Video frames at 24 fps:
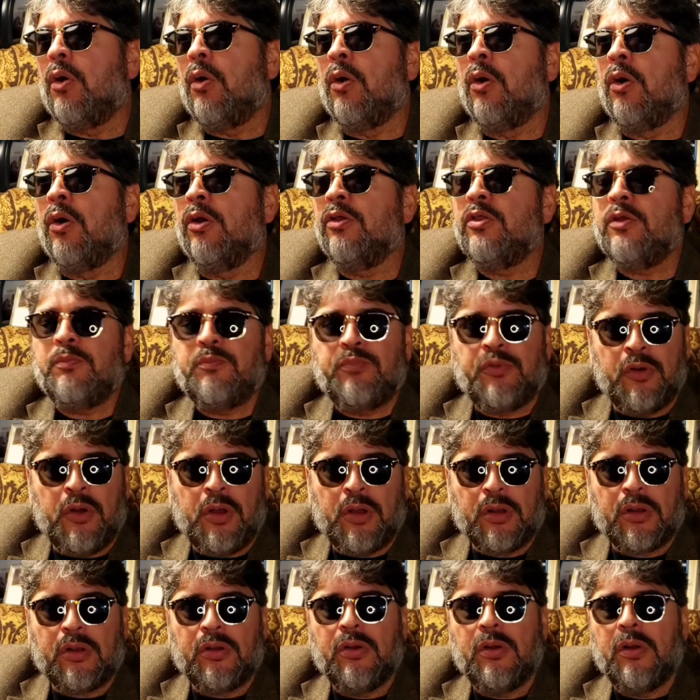or the
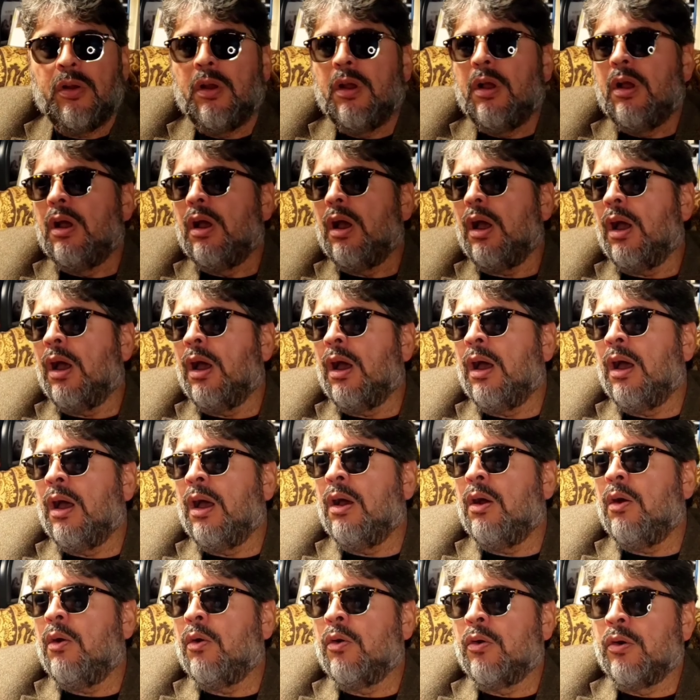book
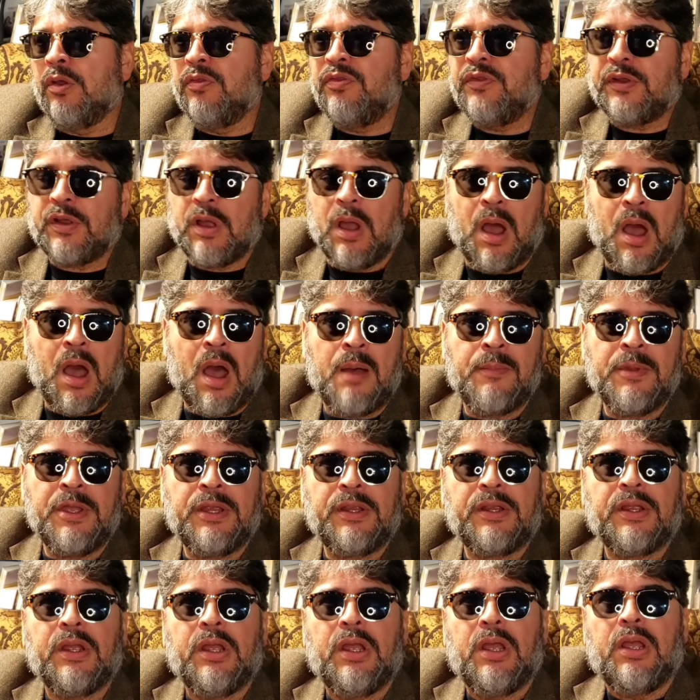or in the
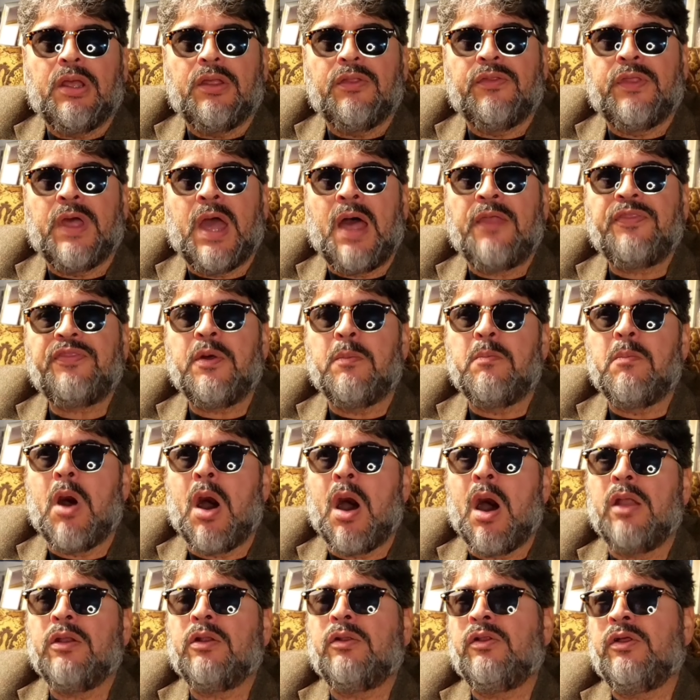comic that the
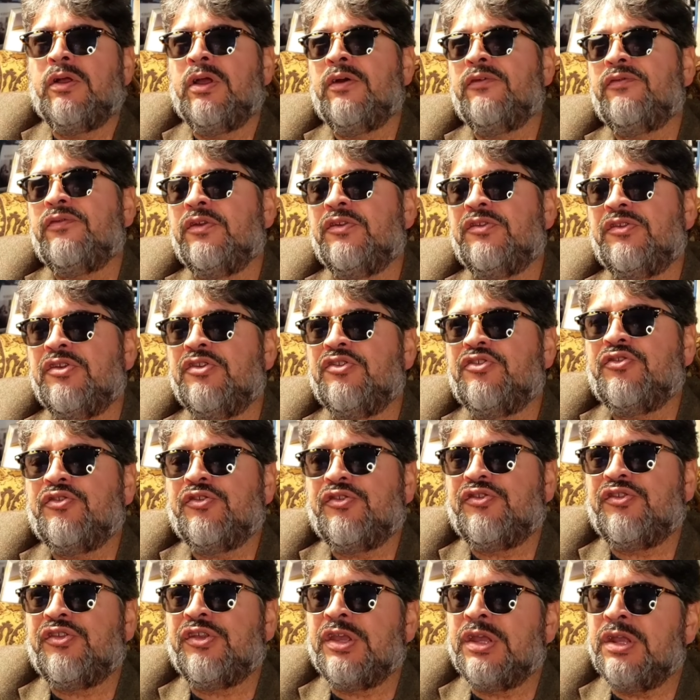monolith is
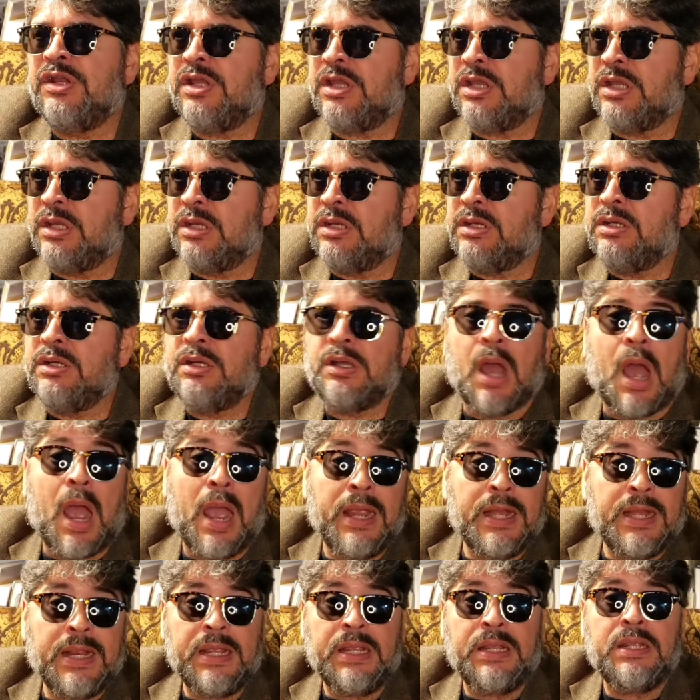interested in
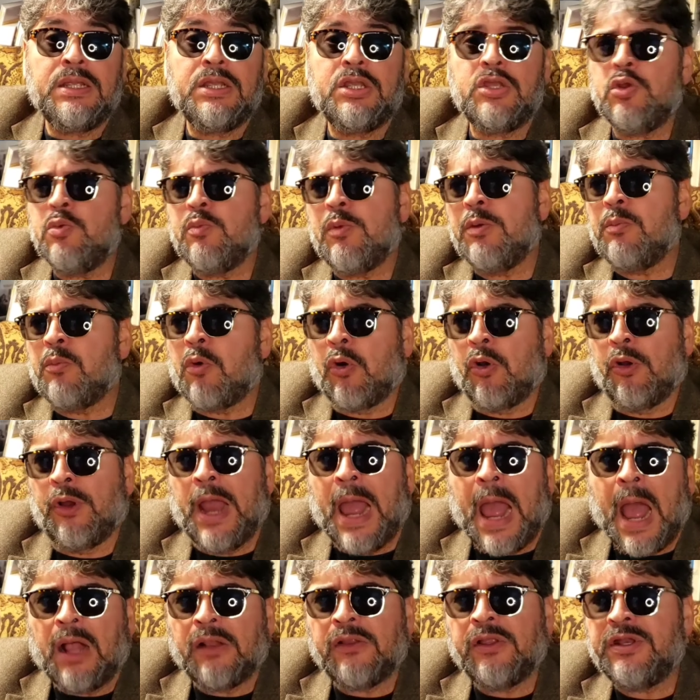guiding human
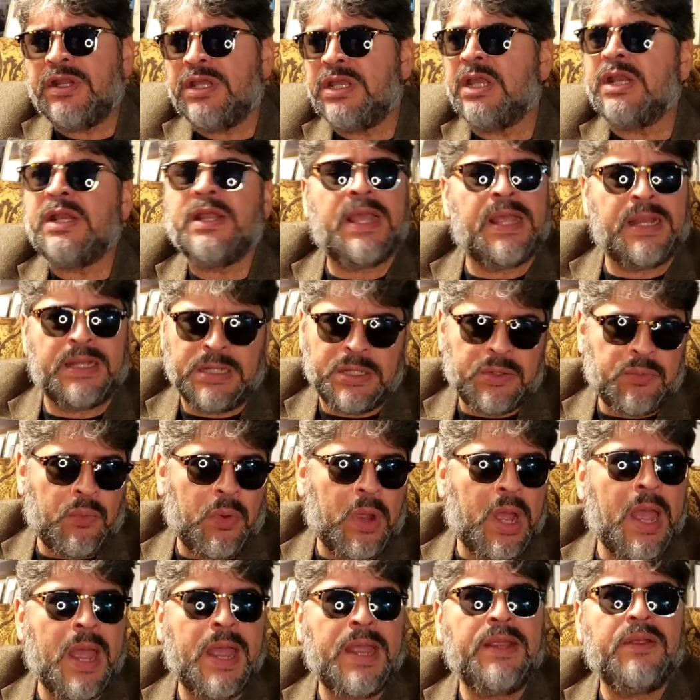morality in any
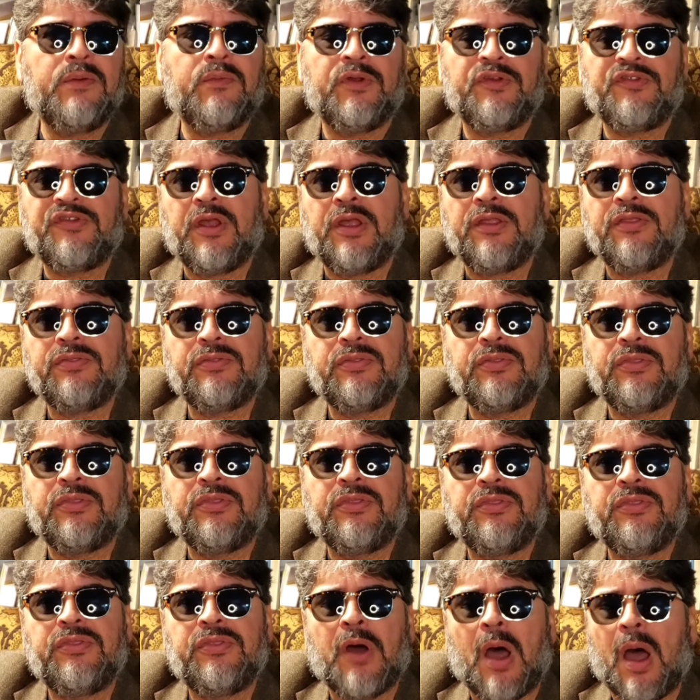way, which I
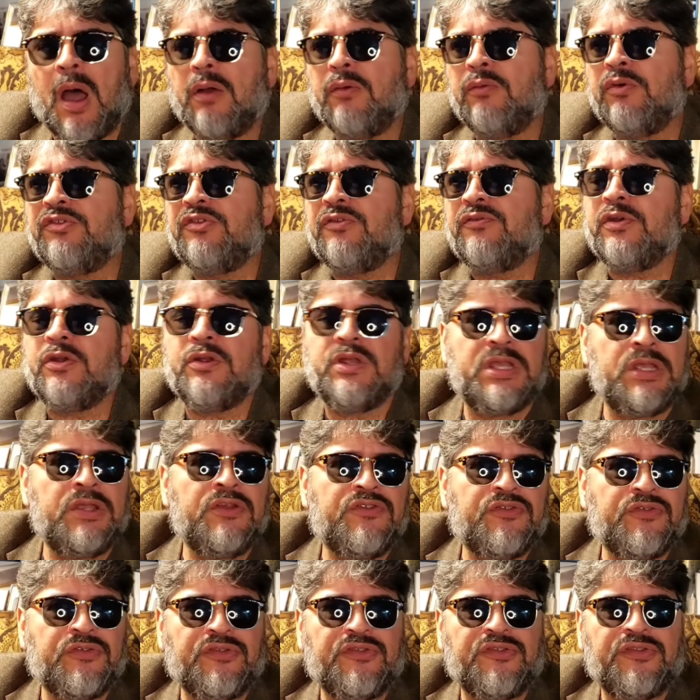thought was a very
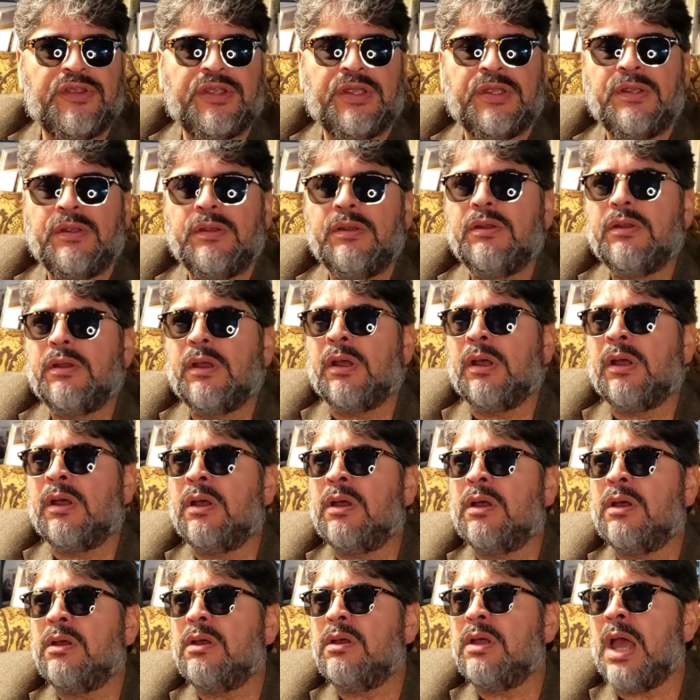interesting
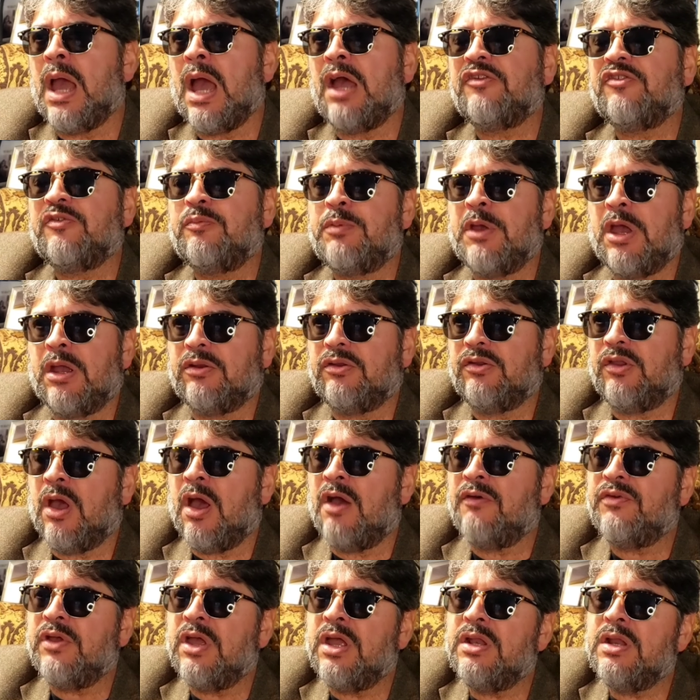aspect
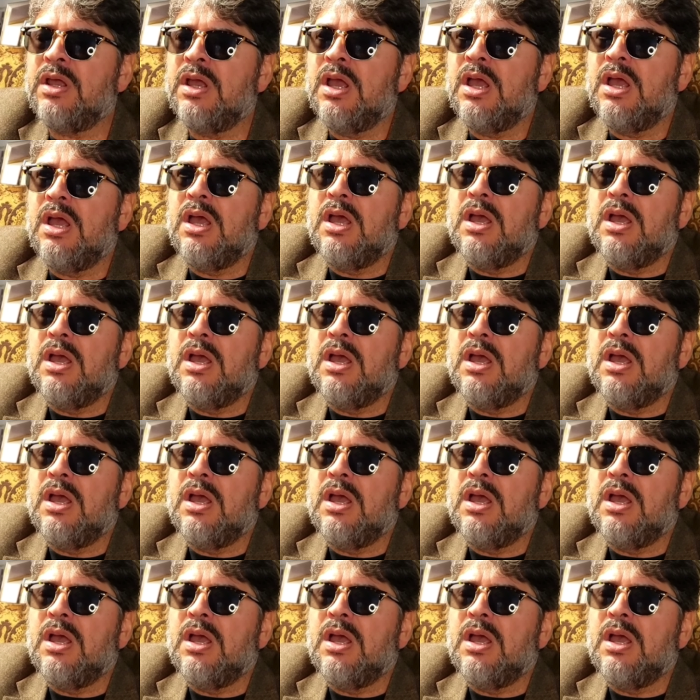of it.